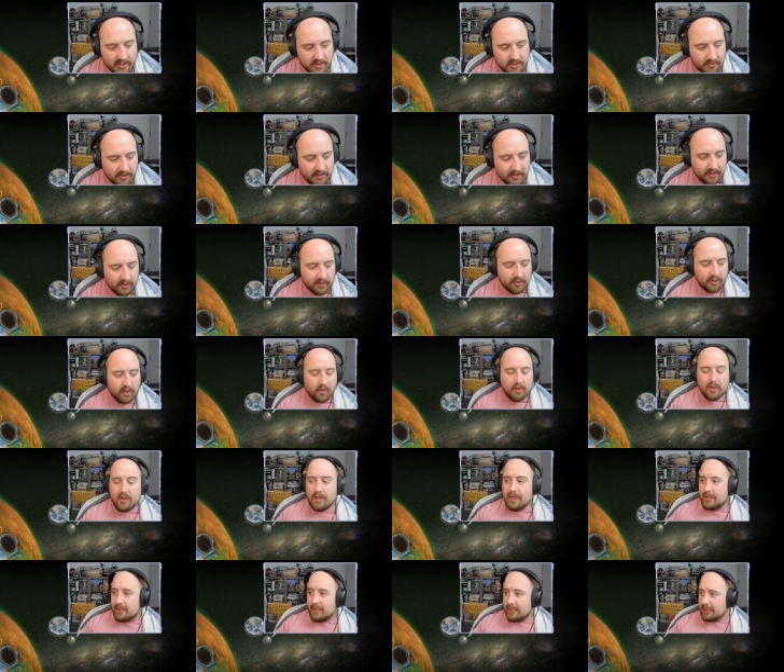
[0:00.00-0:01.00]
But there you go.
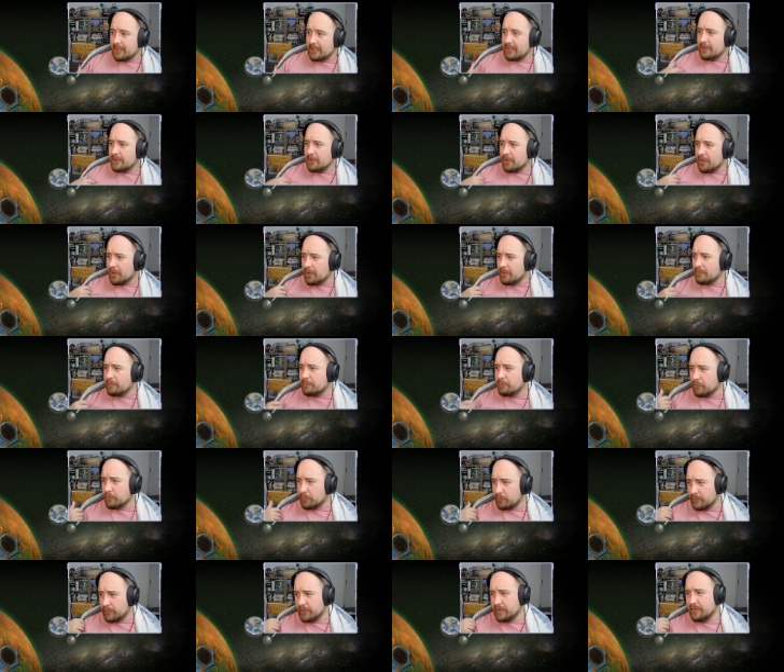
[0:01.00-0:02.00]
Helion for
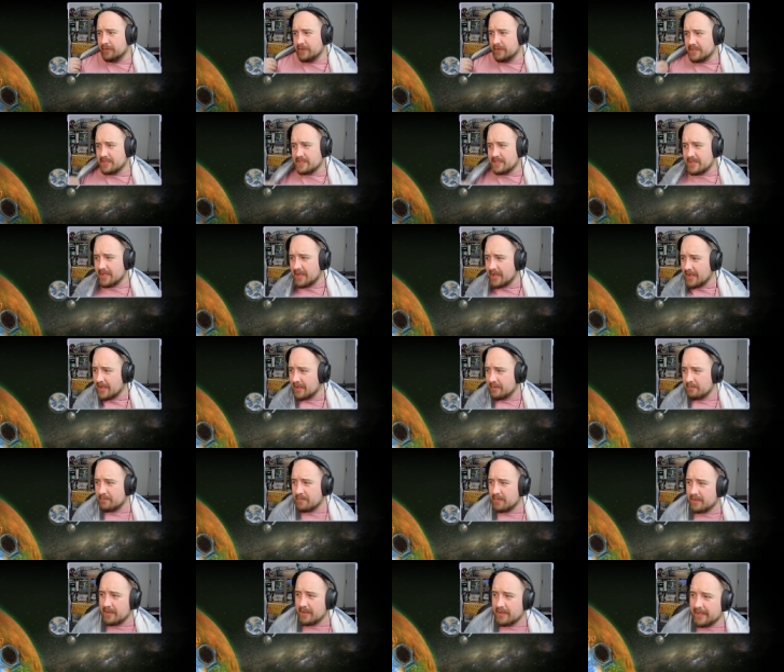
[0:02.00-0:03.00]
real this time.
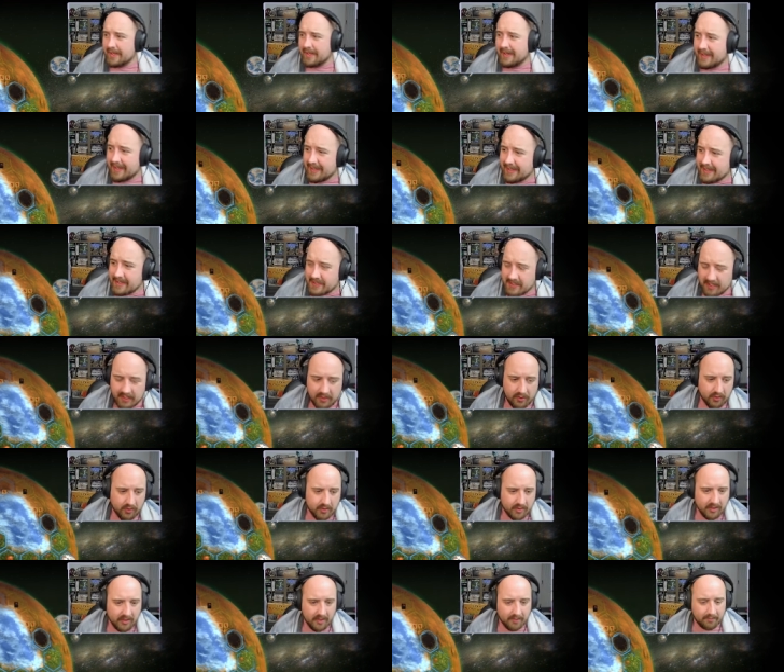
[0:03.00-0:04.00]
It is a
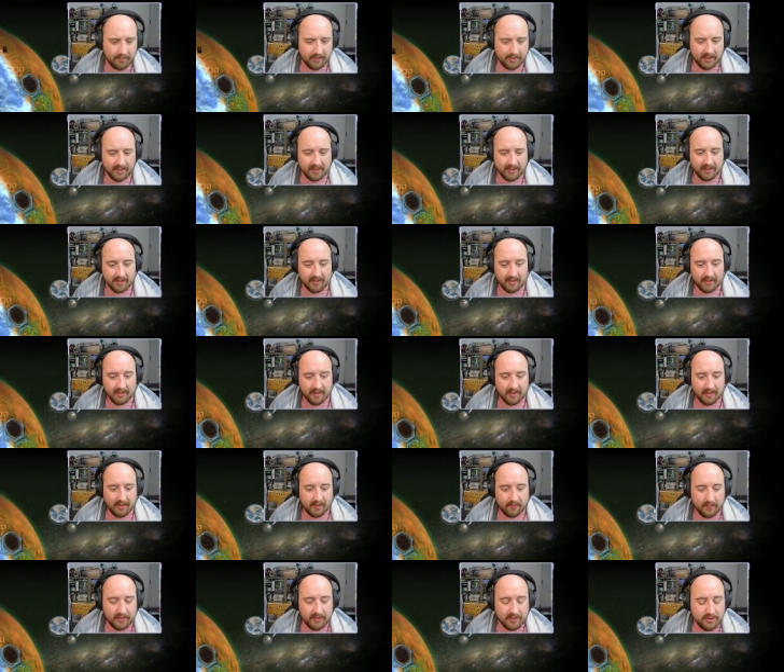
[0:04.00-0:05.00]
good company.
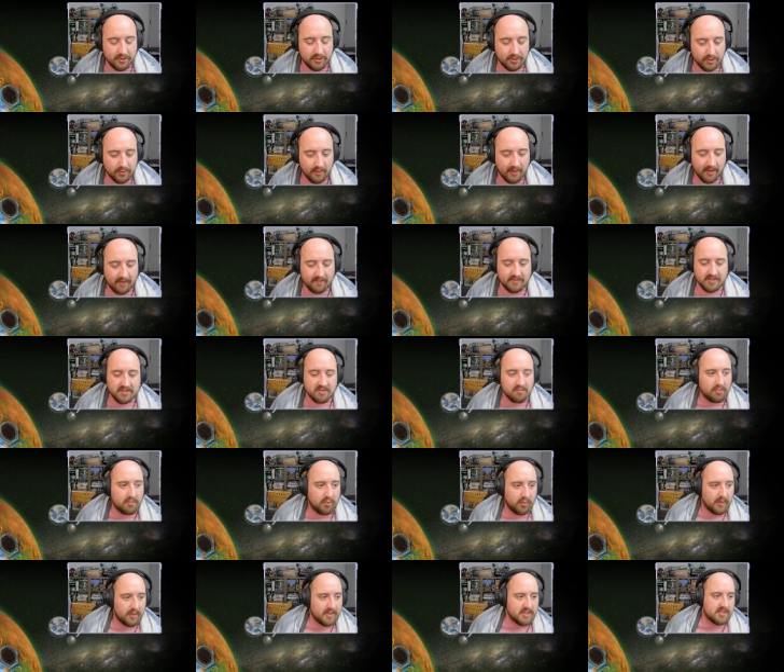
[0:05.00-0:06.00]
We do have some
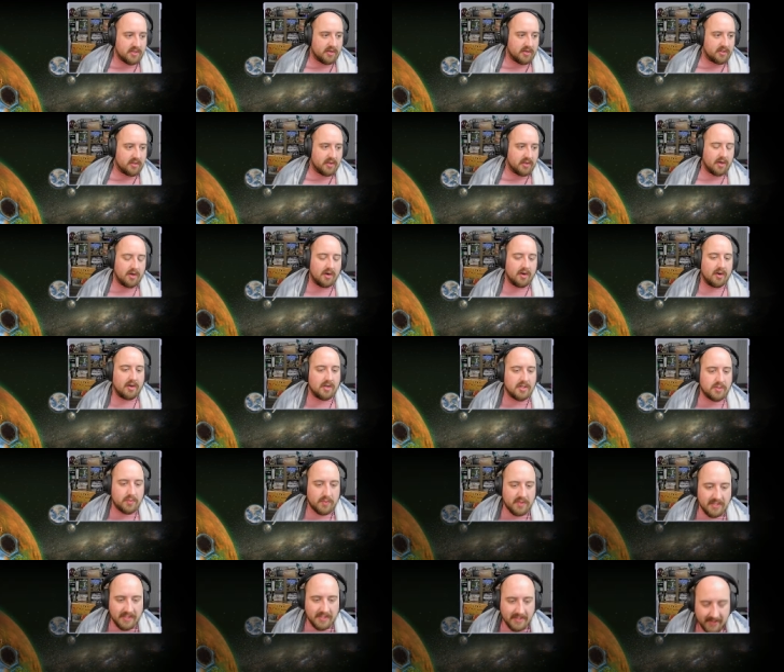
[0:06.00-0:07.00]
points on cards.
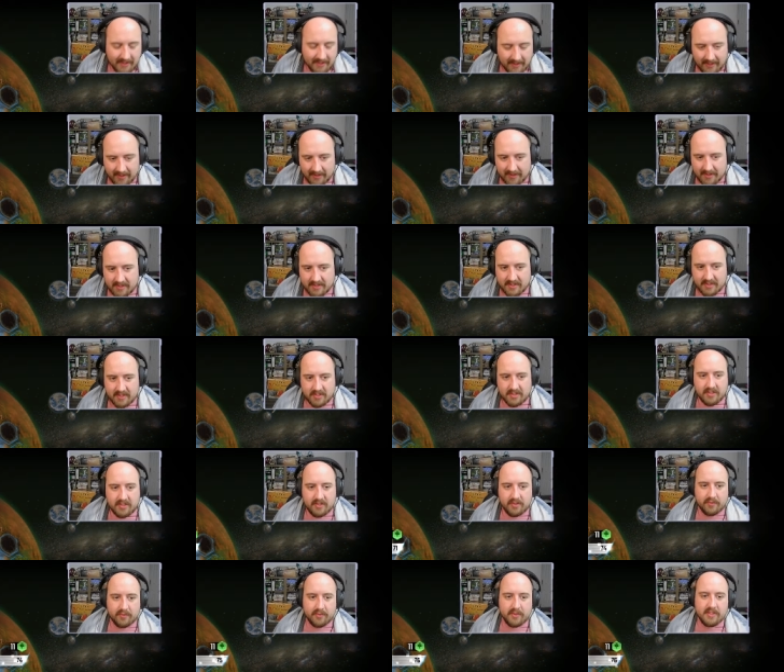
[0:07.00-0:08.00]
We did get the
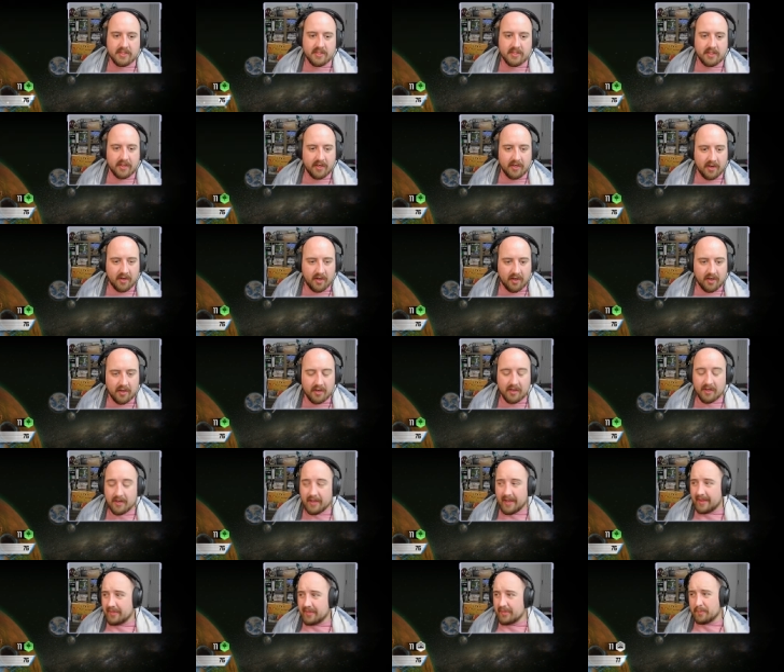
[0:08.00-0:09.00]
63 TR,
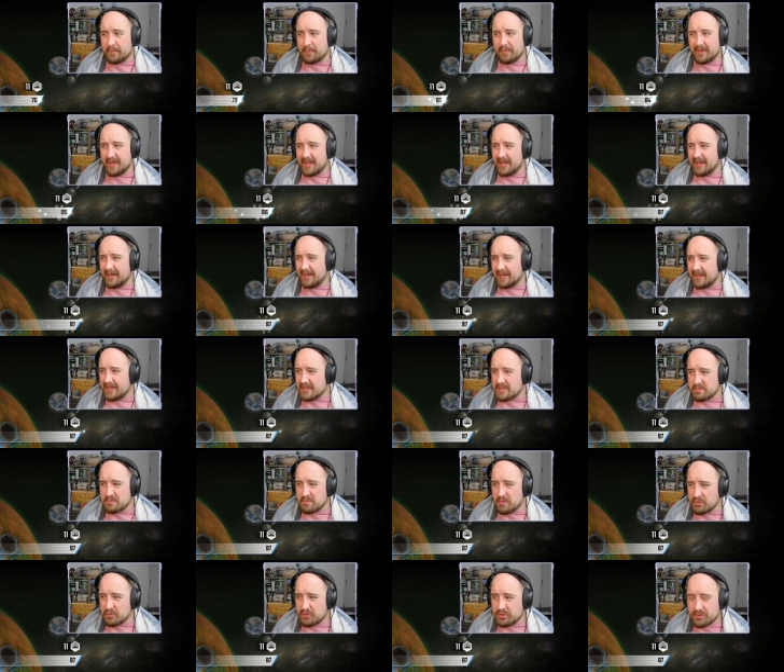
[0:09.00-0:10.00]
and the planet is
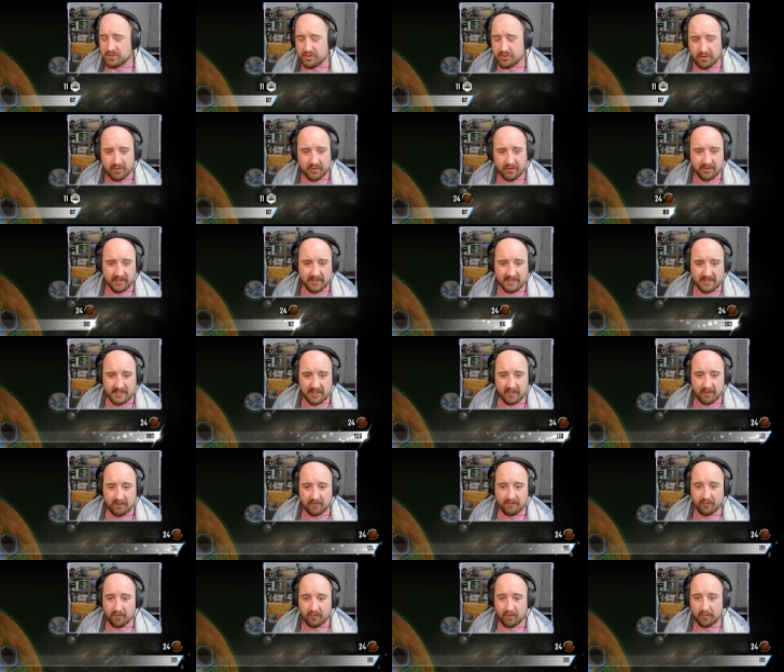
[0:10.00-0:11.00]
most certainly
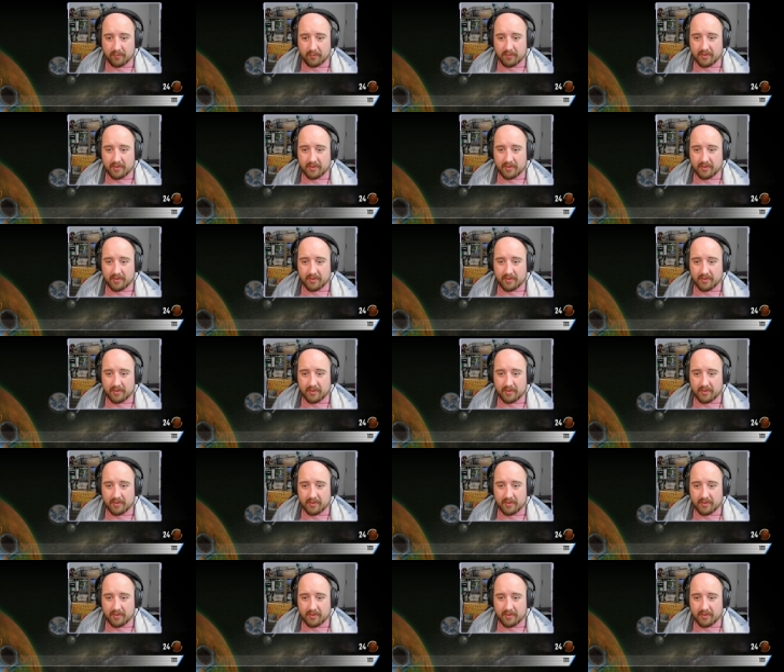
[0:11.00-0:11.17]
terraformed.